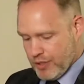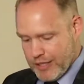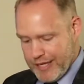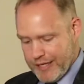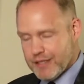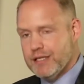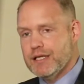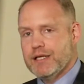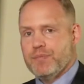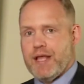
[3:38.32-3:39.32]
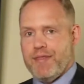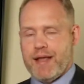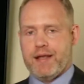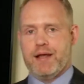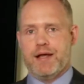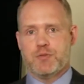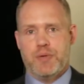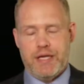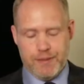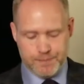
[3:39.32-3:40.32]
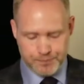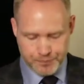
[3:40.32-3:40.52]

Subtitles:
glide, and that can cause pain.